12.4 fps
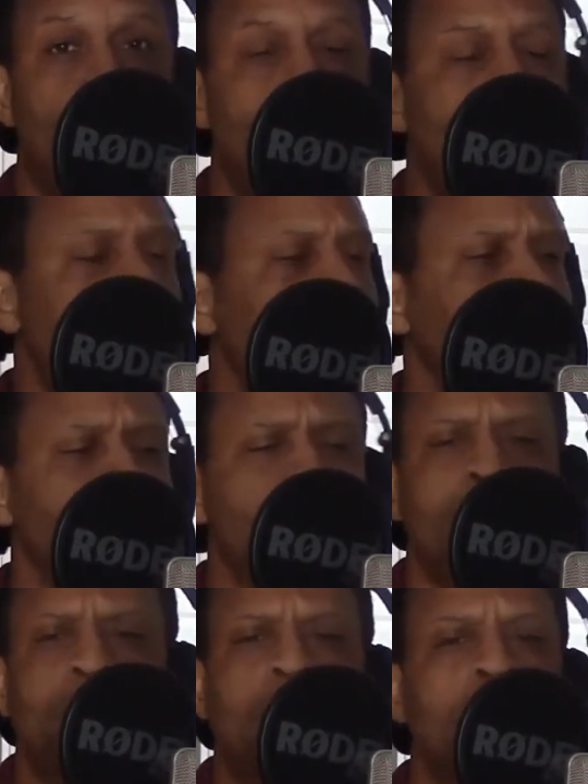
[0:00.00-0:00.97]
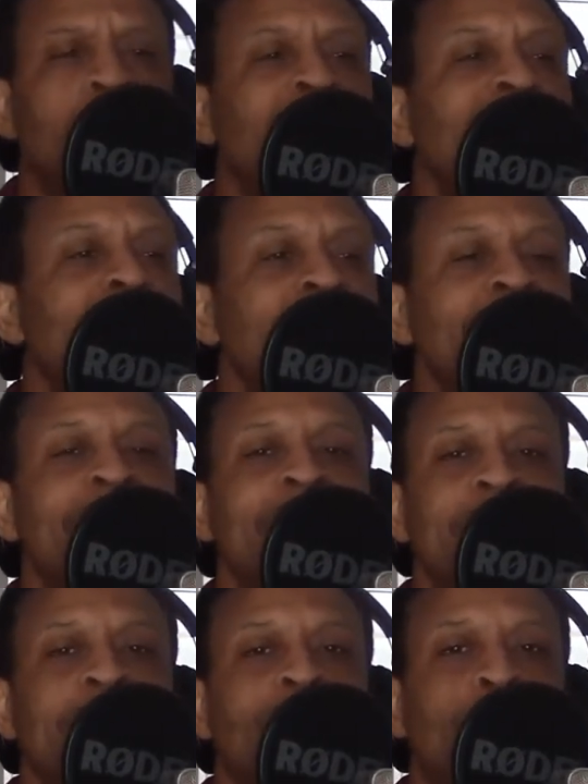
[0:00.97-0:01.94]
I was
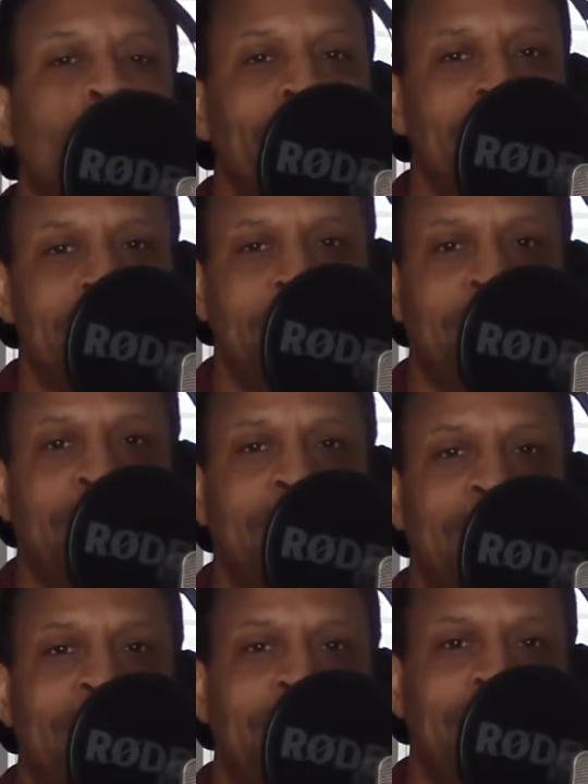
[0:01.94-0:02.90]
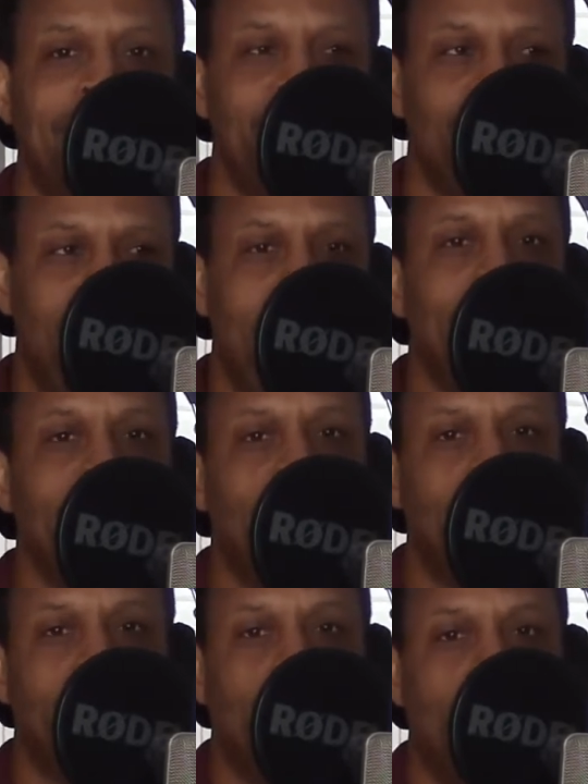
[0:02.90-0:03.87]
completely wasted. And they dropped me off
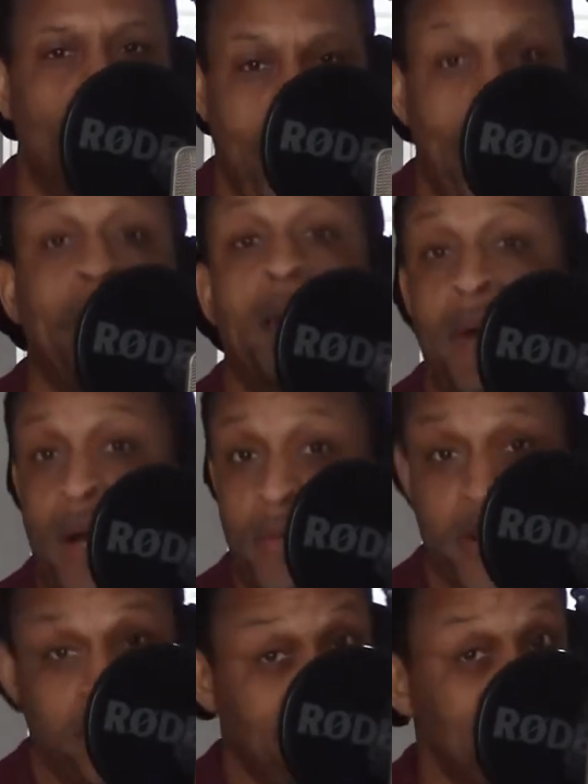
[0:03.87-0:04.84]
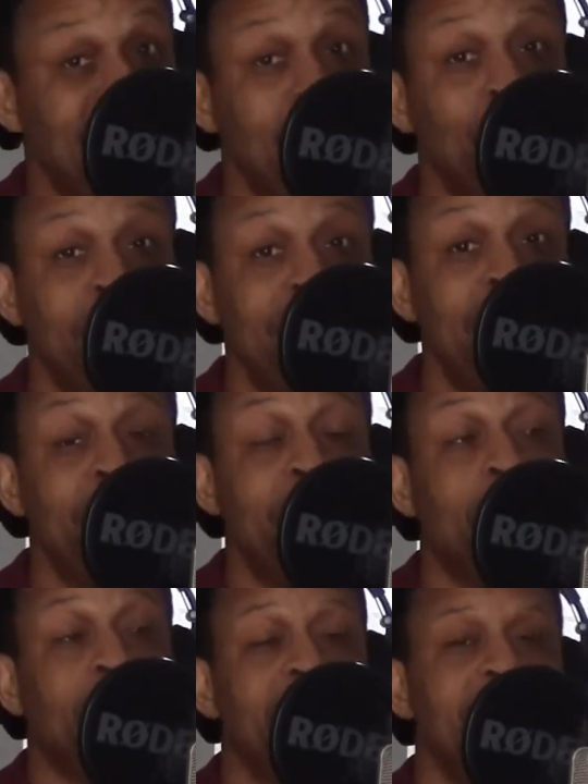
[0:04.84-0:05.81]
at home at my mom's house. I still lived there. I
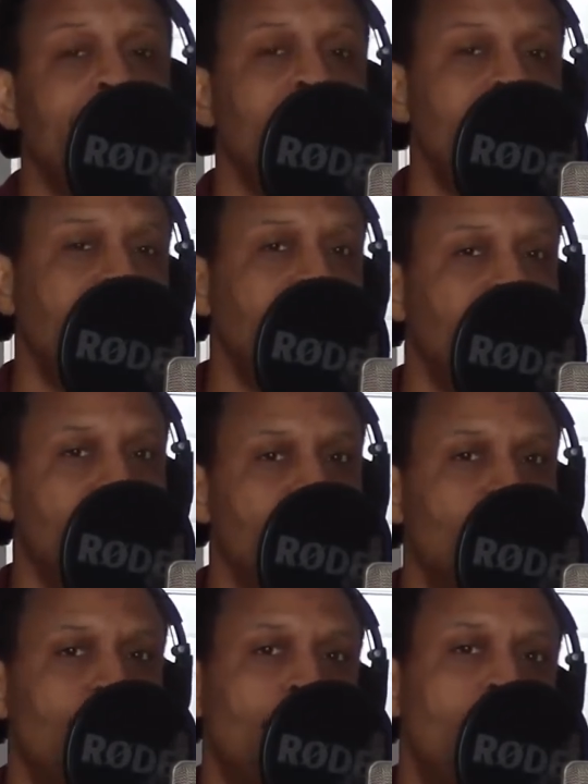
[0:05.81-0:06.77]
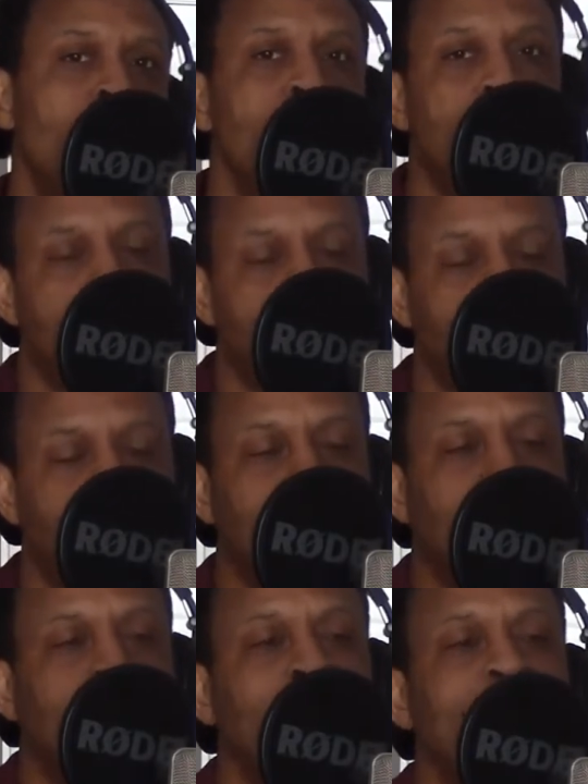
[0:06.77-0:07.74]
was 17 years old, freshman in
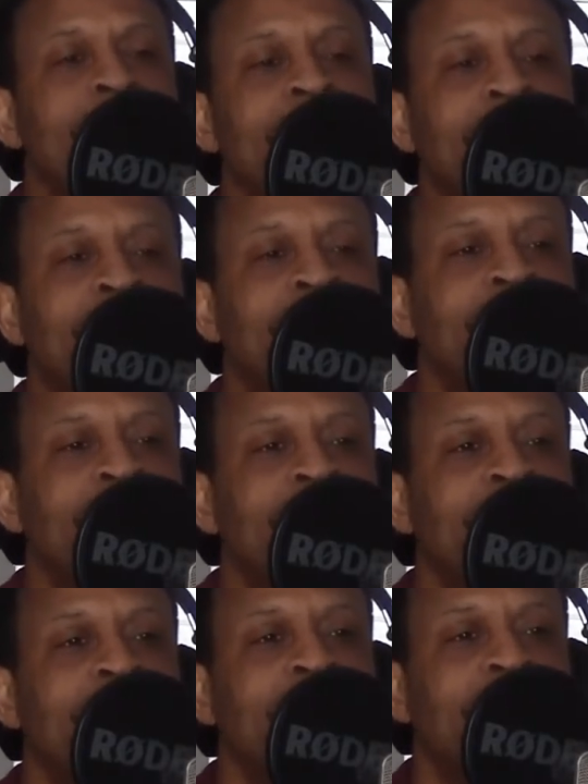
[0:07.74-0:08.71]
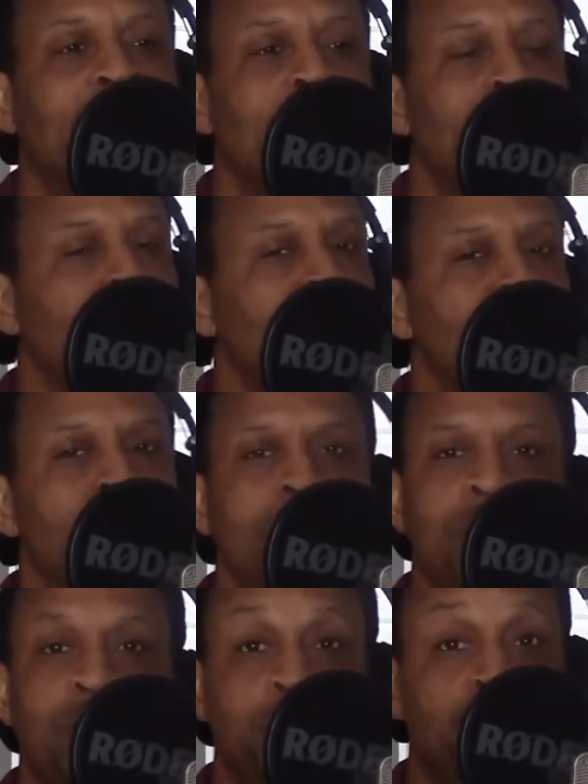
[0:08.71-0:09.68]
college. And I remember
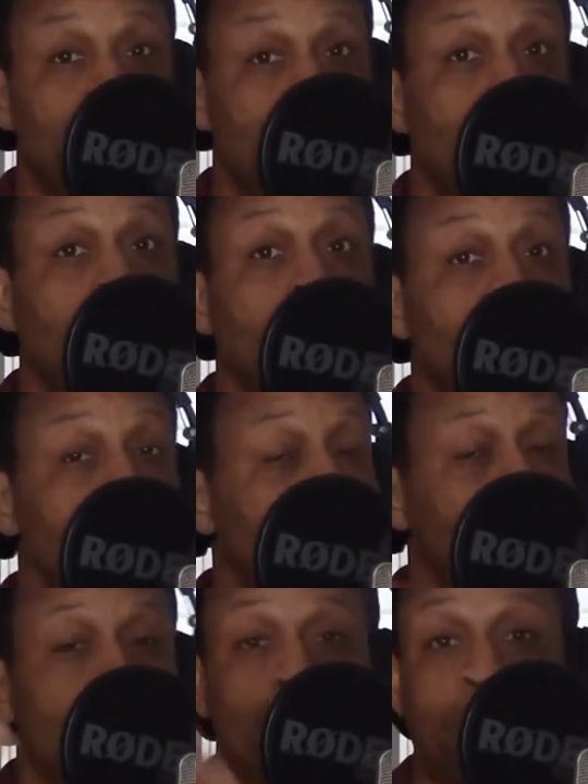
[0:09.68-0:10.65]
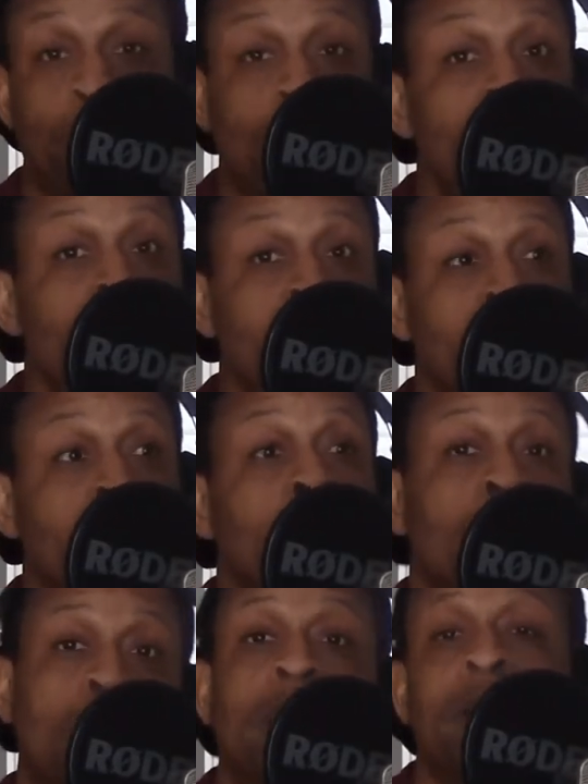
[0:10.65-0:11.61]
she was strict with me,
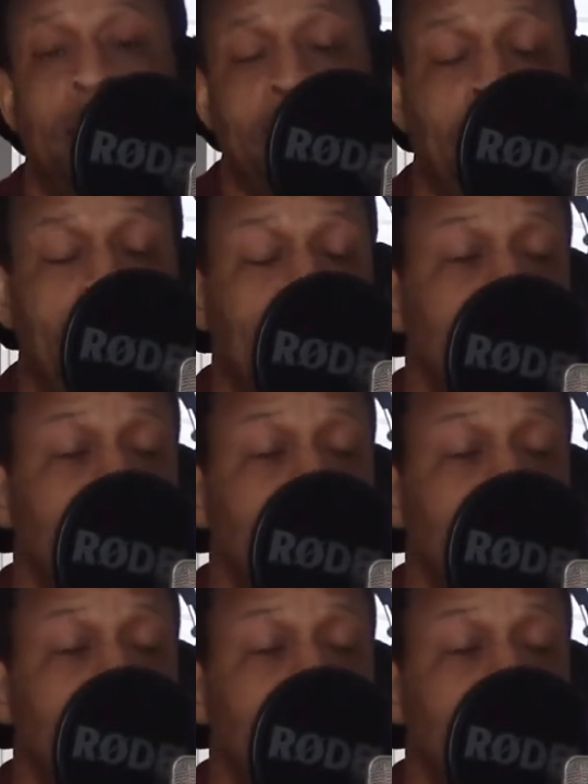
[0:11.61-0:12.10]
her and my dad.